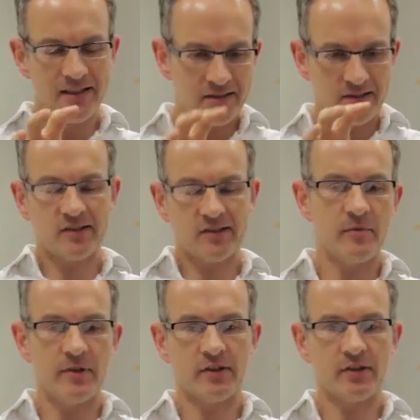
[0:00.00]
to the
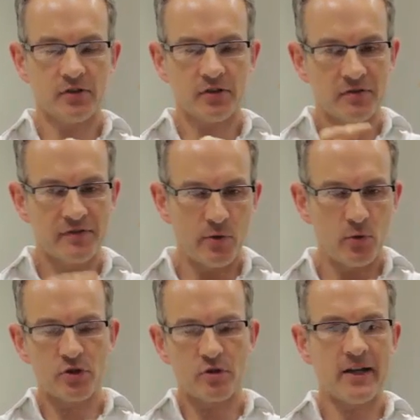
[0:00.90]
stimulus, so it's kind of very
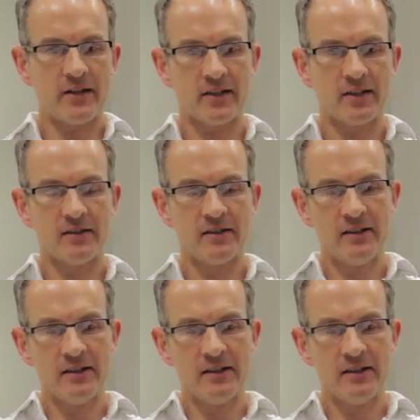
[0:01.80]
automatic.